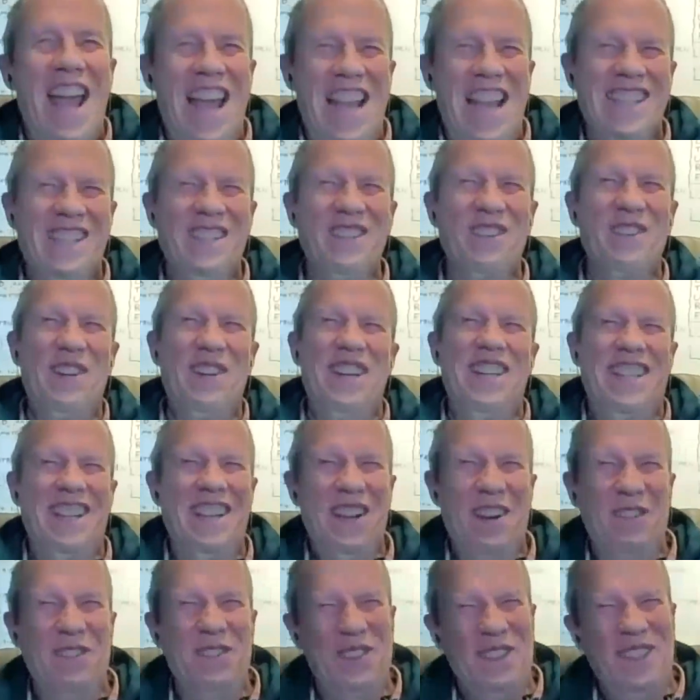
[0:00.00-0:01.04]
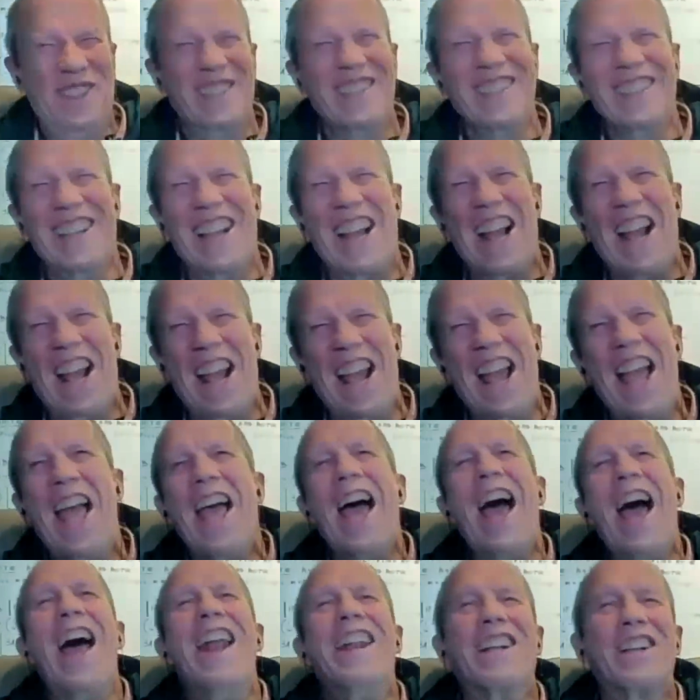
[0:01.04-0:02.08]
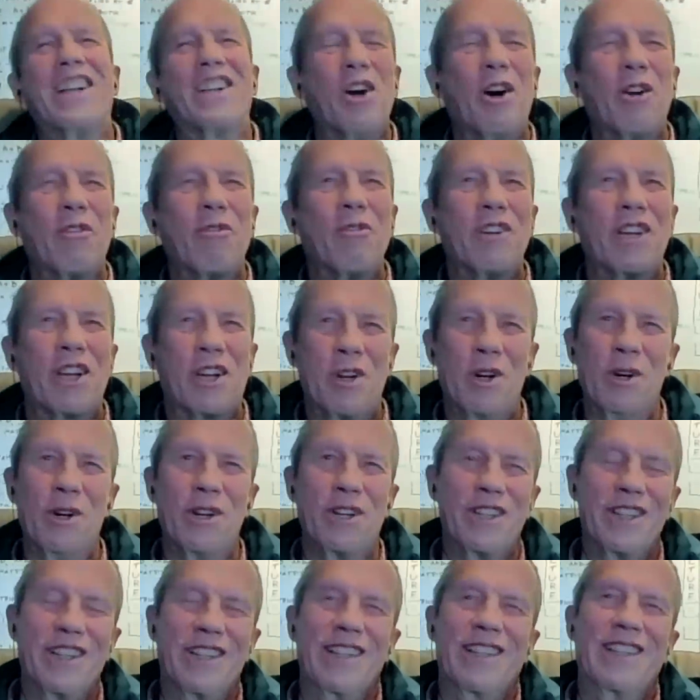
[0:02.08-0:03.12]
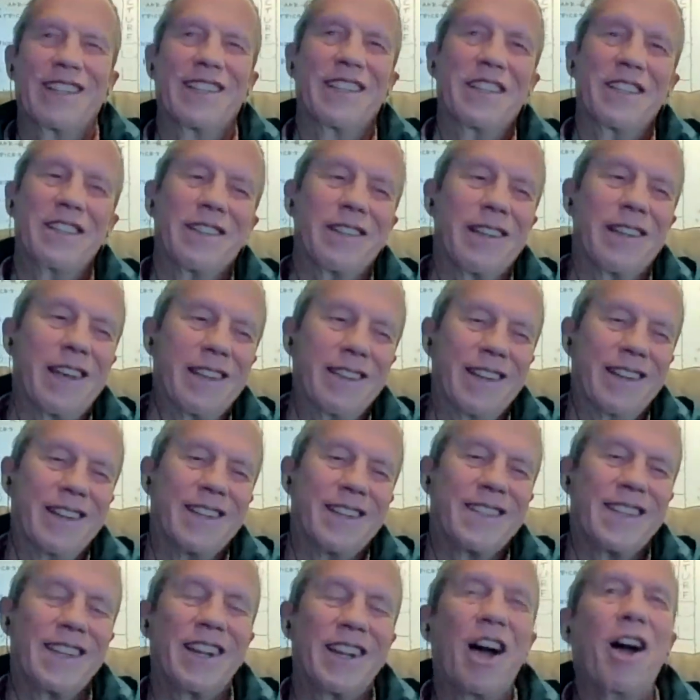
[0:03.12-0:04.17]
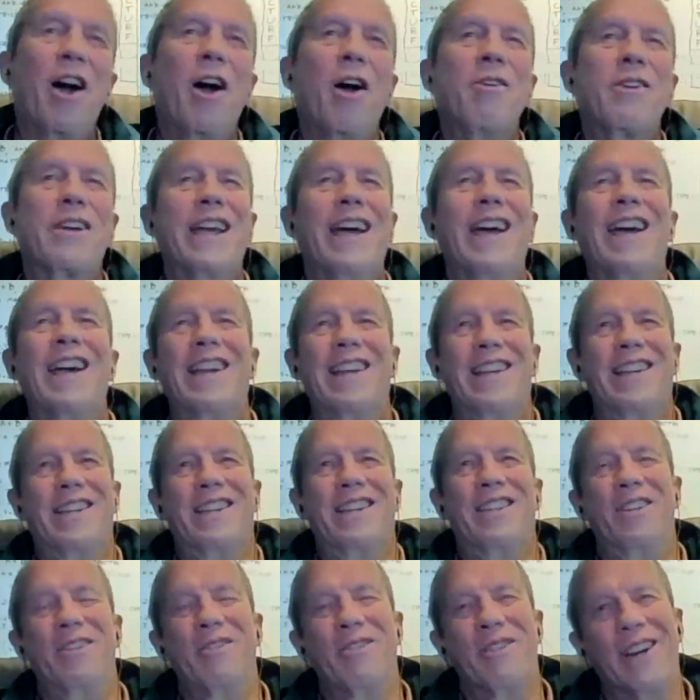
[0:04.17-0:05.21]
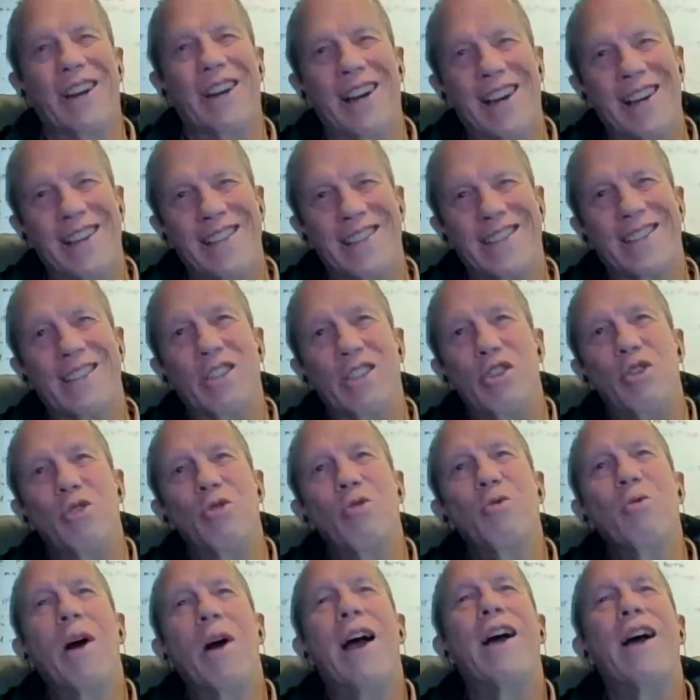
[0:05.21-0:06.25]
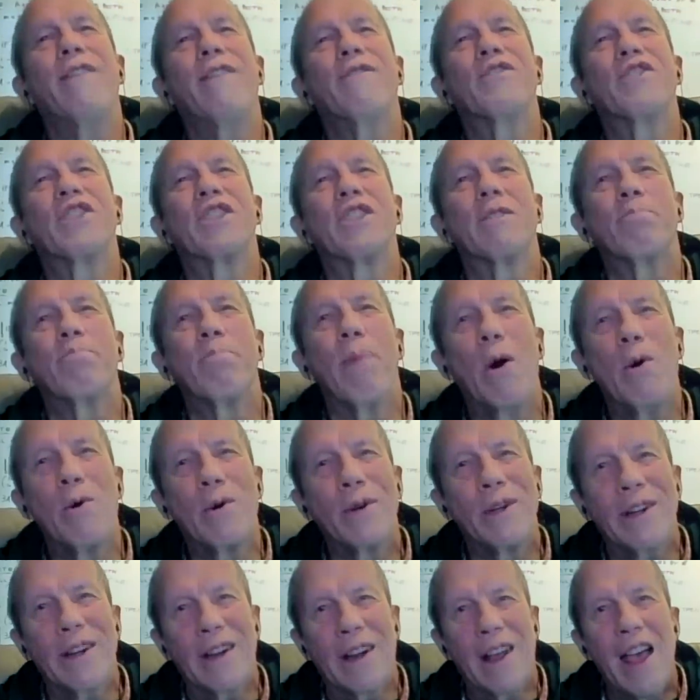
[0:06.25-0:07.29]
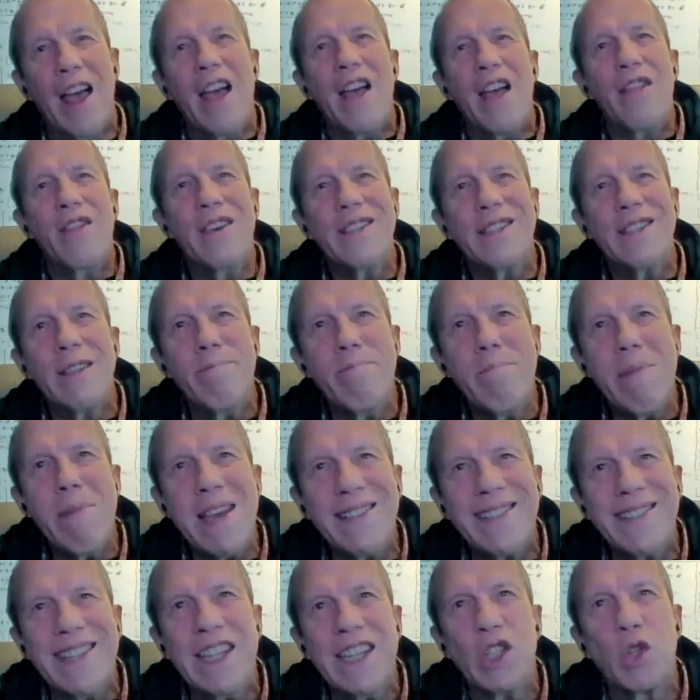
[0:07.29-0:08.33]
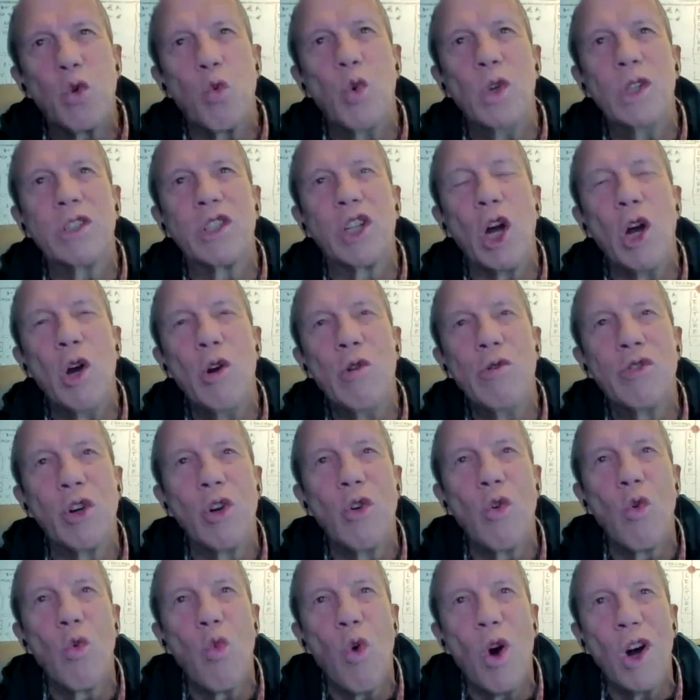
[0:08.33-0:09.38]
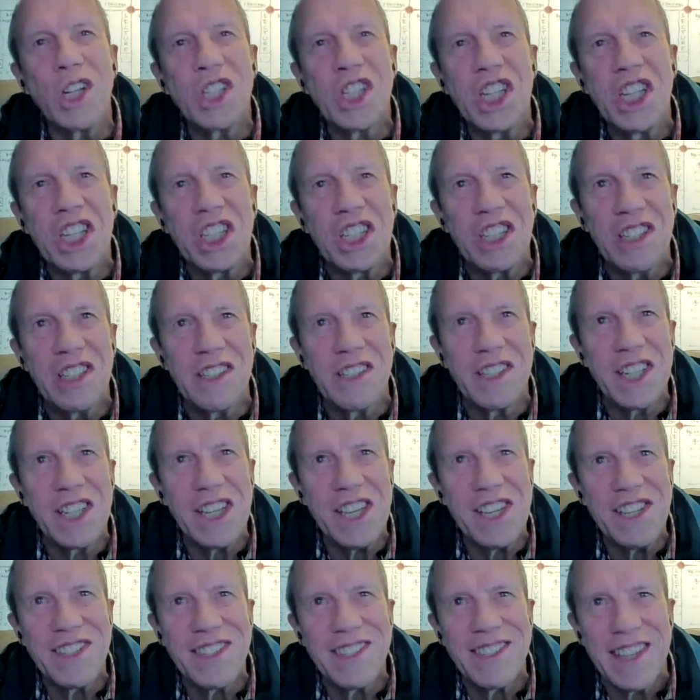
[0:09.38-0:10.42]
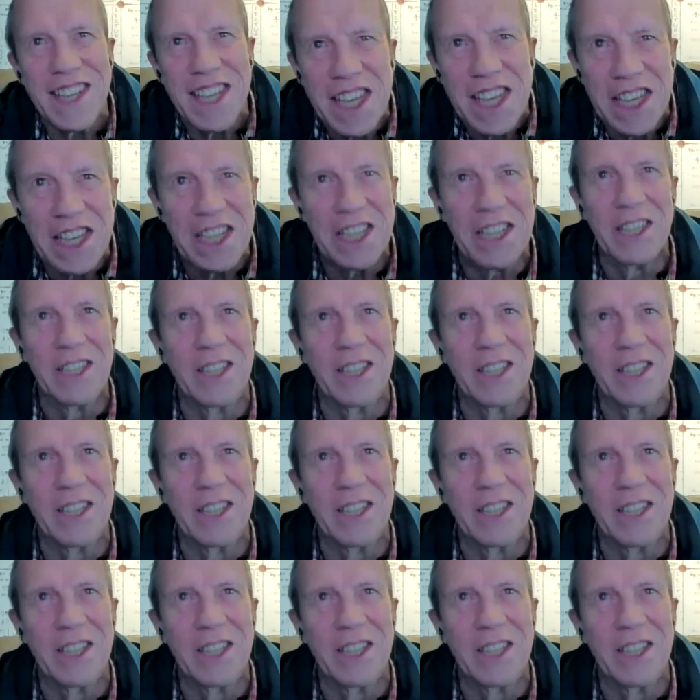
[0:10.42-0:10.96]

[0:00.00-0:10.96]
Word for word: hands went up and it got recorded. And, and then I said, okay, you guys, you have spoken. This message will go to Washington, D.C.